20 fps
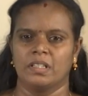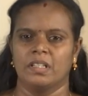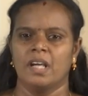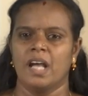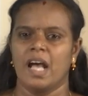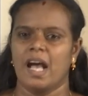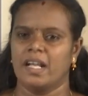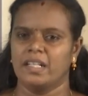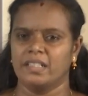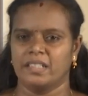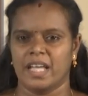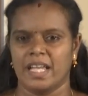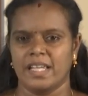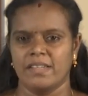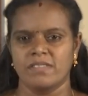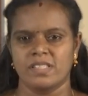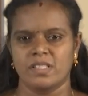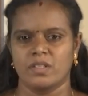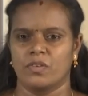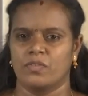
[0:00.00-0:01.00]
And
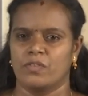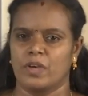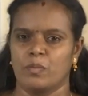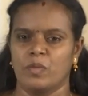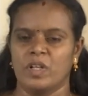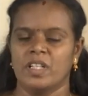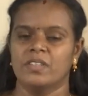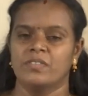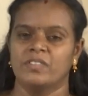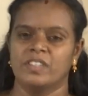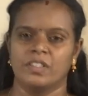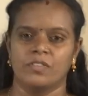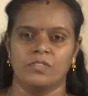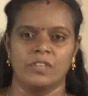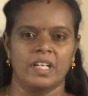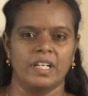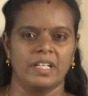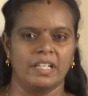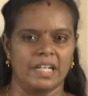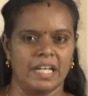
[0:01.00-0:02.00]
knives, you are familiar with the
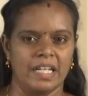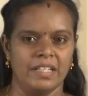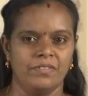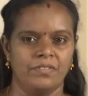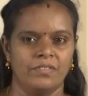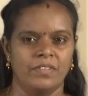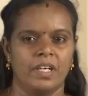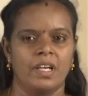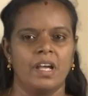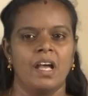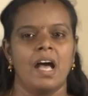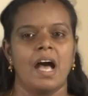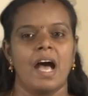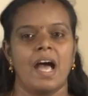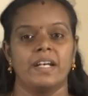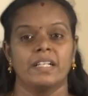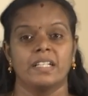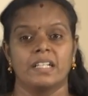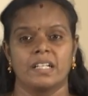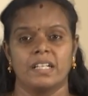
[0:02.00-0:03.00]
word knife.
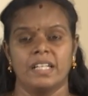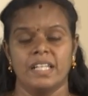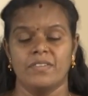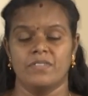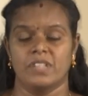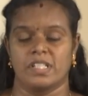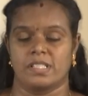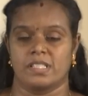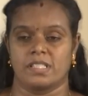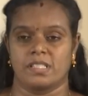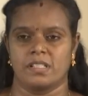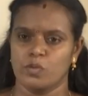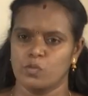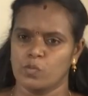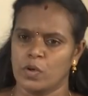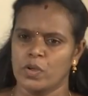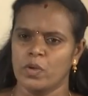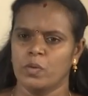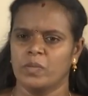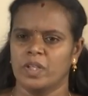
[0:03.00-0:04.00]
And cleavers. What
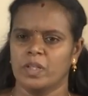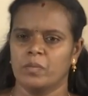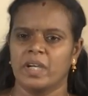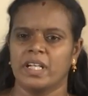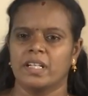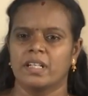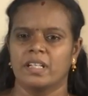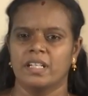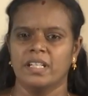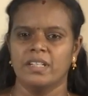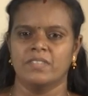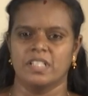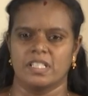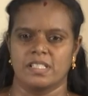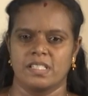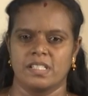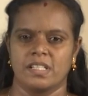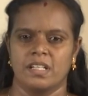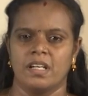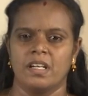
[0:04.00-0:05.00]
do you mean by
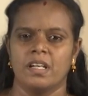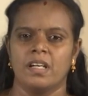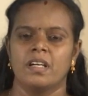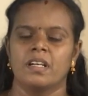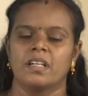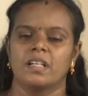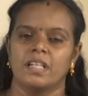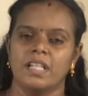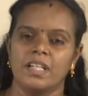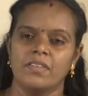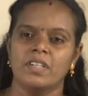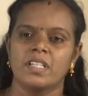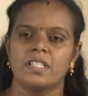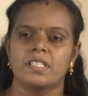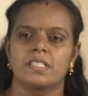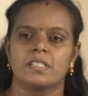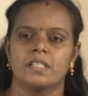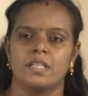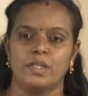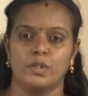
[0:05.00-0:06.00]
cleavers? Cleaver
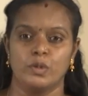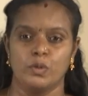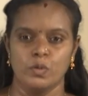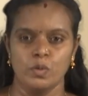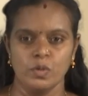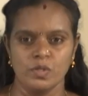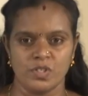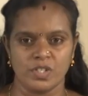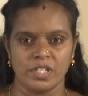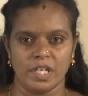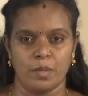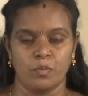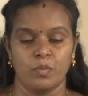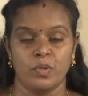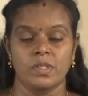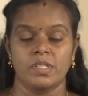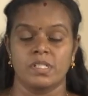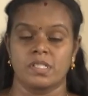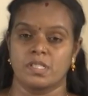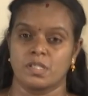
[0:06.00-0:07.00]
is a
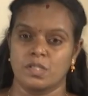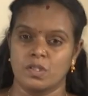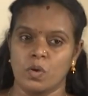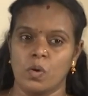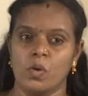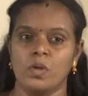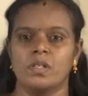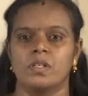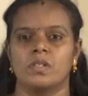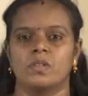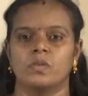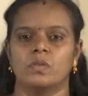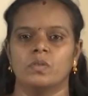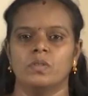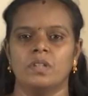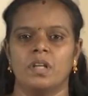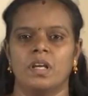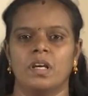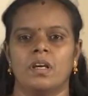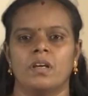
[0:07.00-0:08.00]
U-shaped stone tool
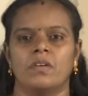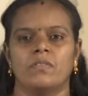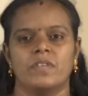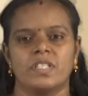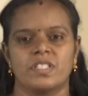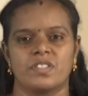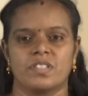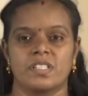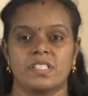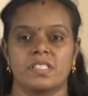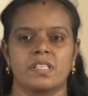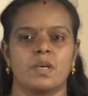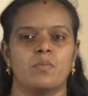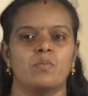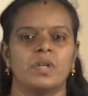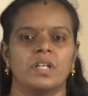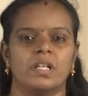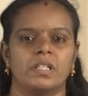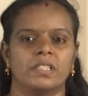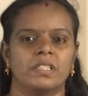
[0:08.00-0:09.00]
which
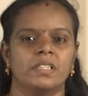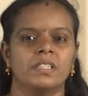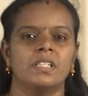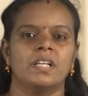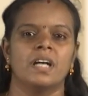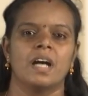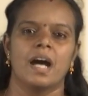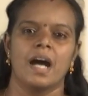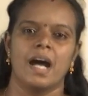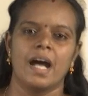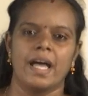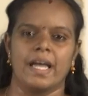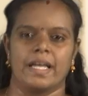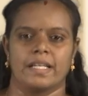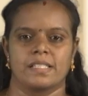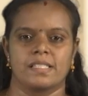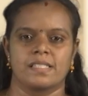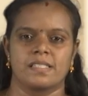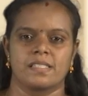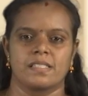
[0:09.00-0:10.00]
resembled the
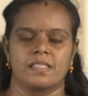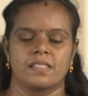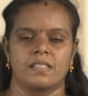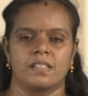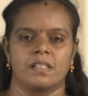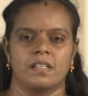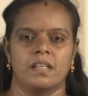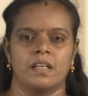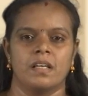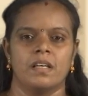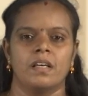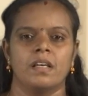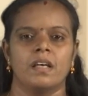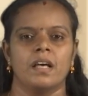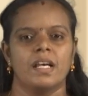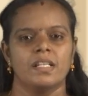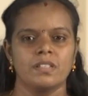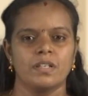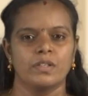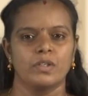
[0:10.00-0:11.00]
axe.
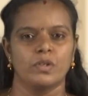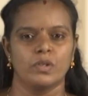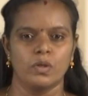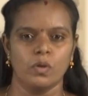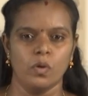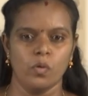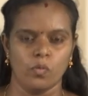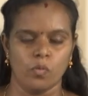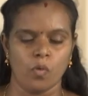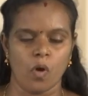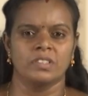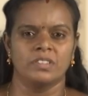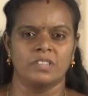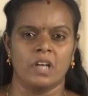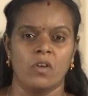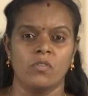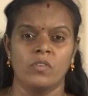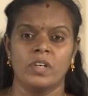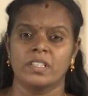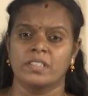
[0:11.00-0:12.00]
And you know what? How
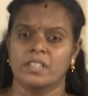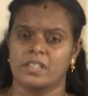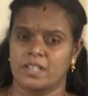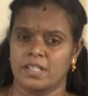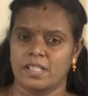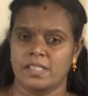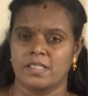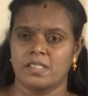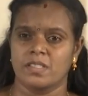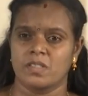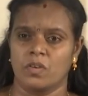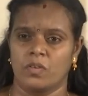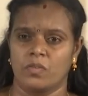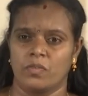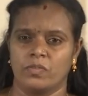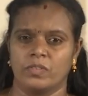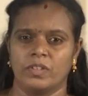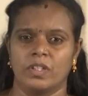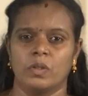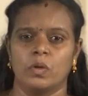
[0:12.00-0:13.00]
were the dresses of
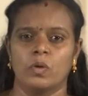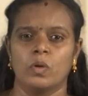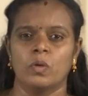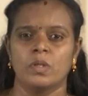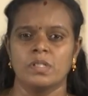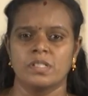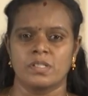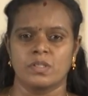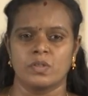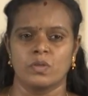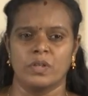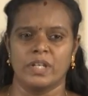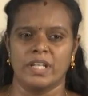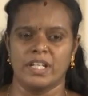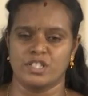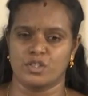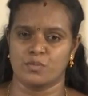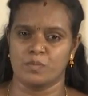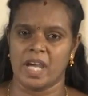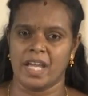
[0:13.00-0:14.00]
the old Stone
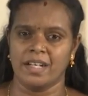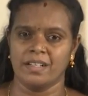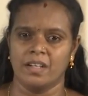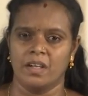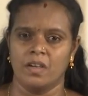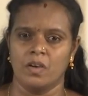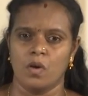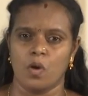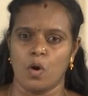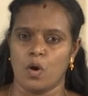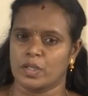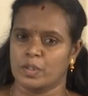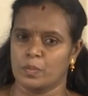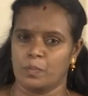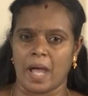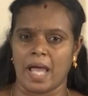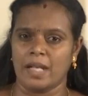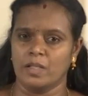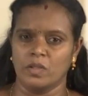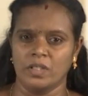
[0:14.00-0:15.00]
Age man or the
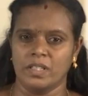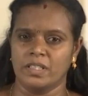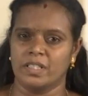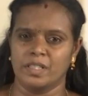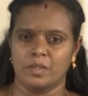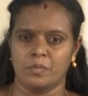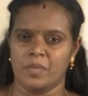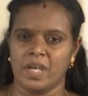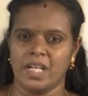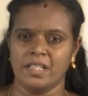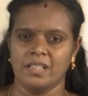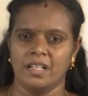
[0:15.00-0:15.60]
Paleolithic man?